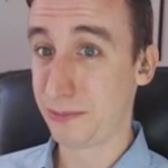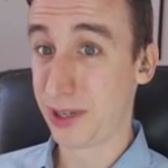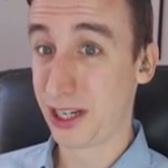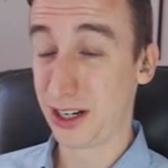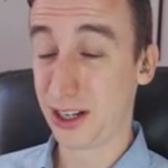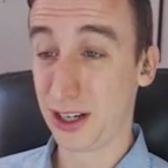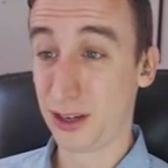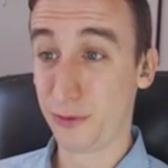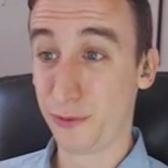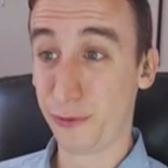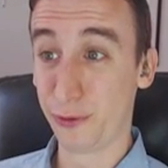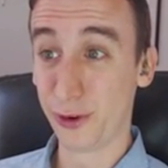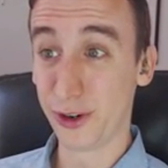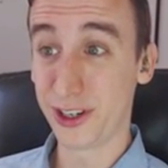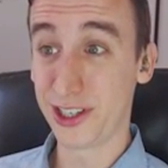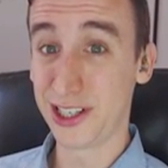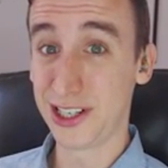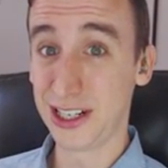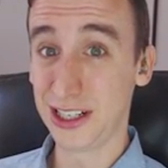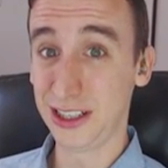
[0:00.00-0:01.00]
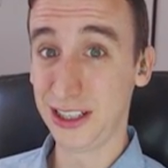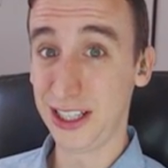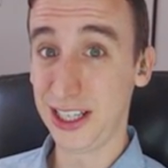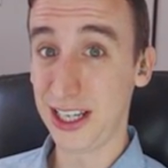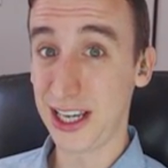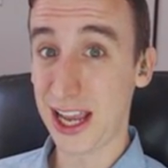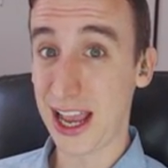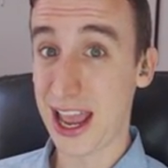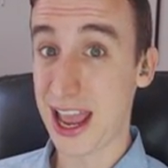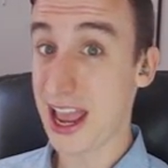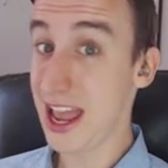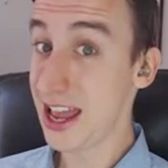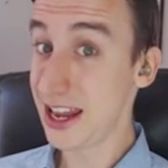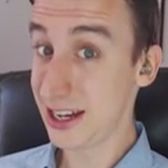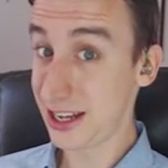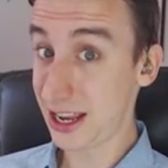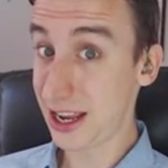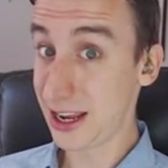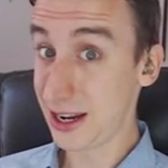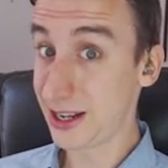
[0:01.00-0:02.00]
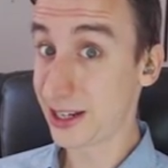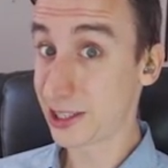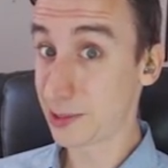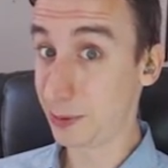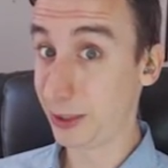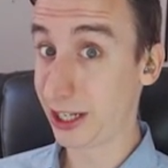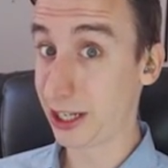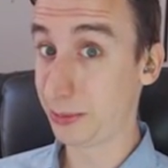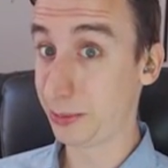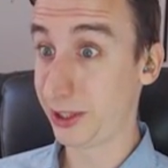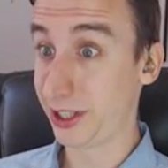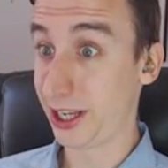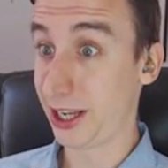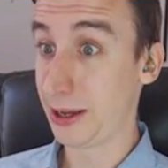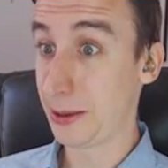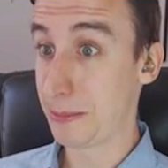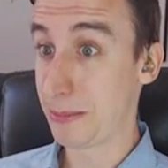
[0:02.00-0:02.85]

but unfortunately and inexplicably,